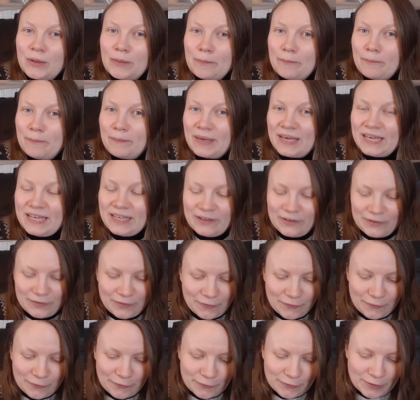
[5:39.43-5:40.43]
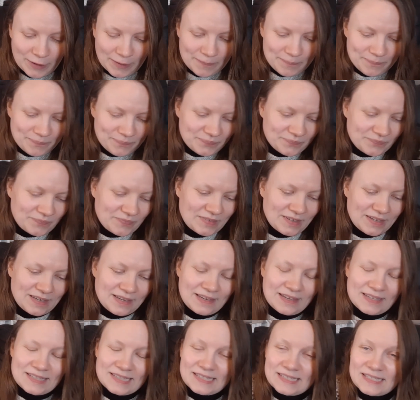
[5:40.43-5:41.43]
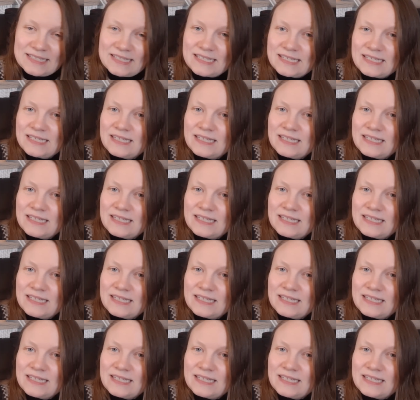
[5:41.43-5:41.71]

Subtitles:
make from, and